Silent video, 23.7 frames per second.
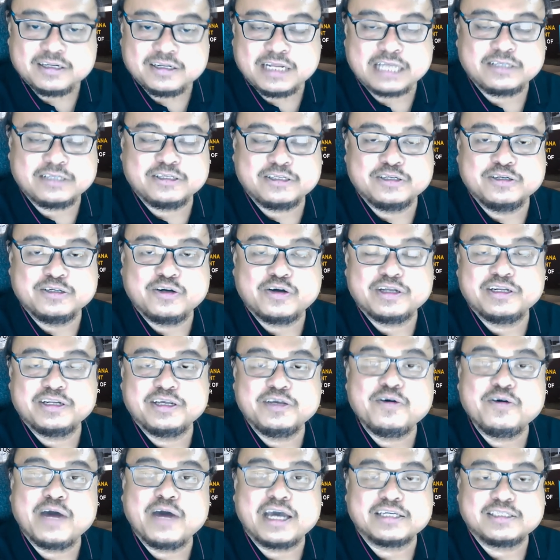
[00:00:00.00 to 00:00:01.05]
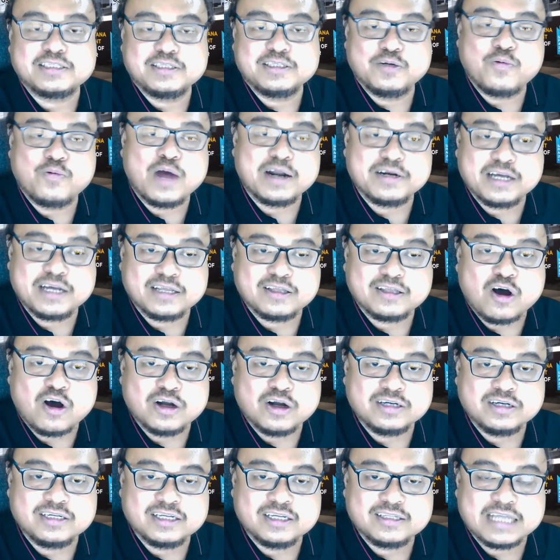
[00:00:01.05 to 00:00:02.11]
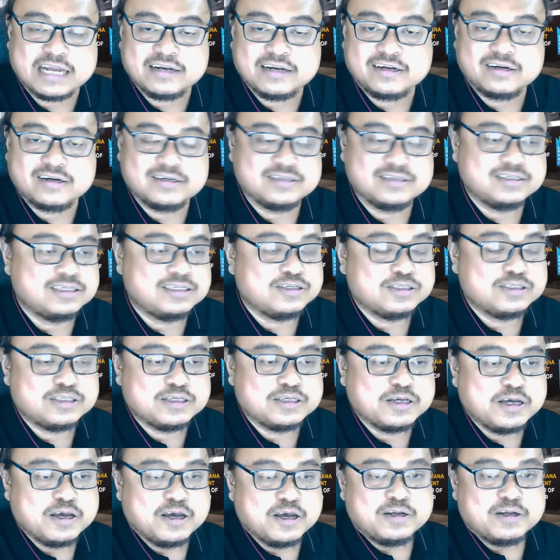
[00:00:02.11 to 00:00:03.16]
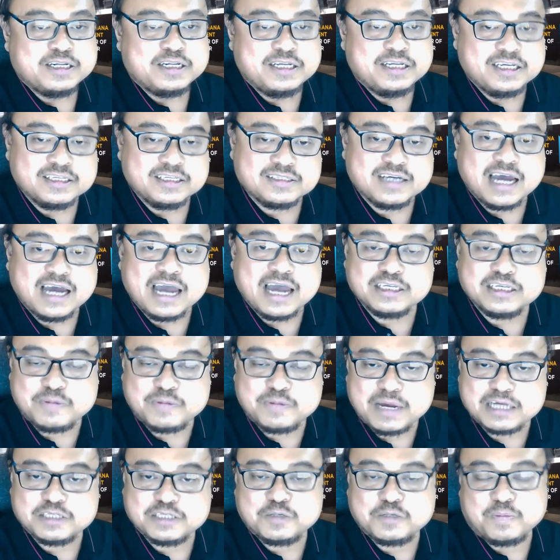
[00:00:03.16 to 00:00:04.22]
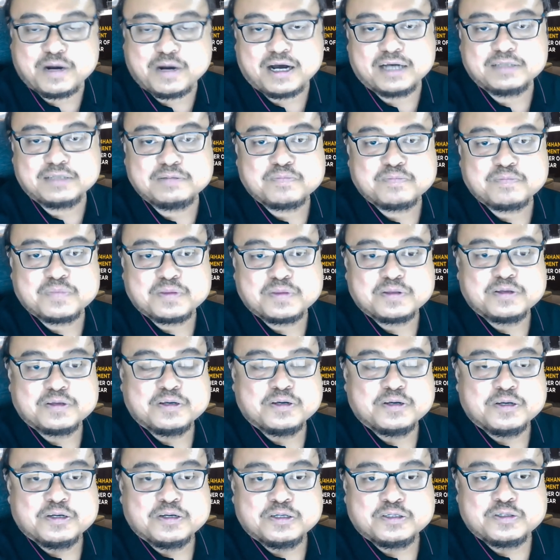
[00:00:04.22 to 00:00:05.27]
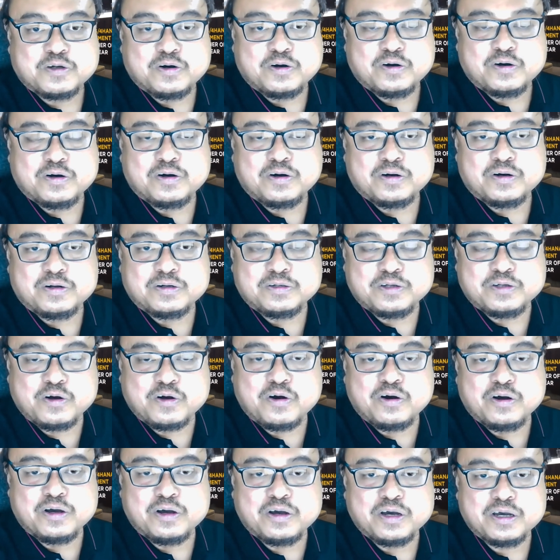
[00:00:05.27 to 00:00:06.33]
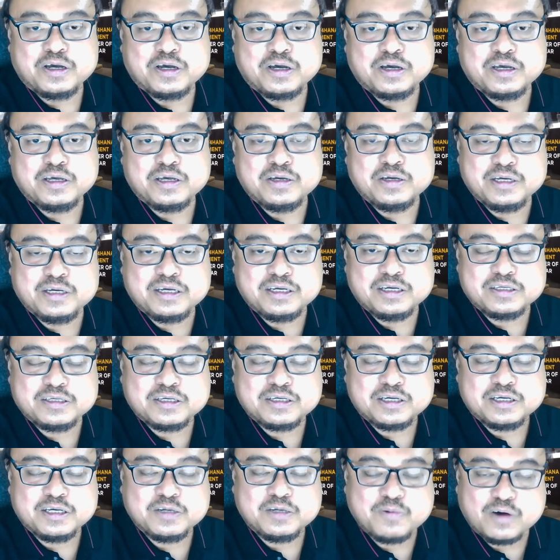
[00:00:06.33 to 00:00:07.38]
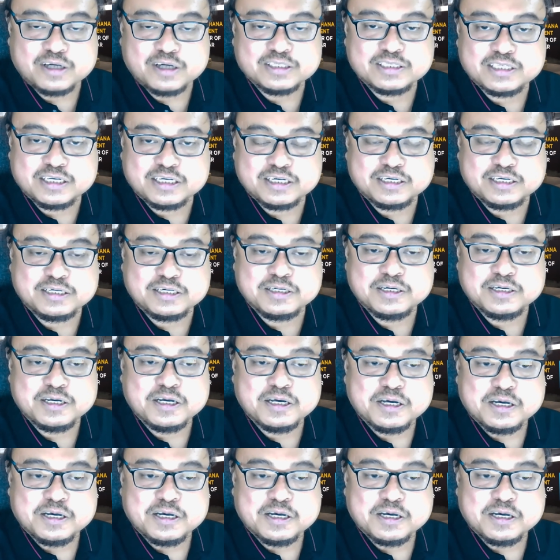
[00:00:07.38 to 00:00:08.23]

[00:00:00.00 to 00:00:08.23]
that in the US, the one that on the $10 notes. This guy is very smart. So though he was a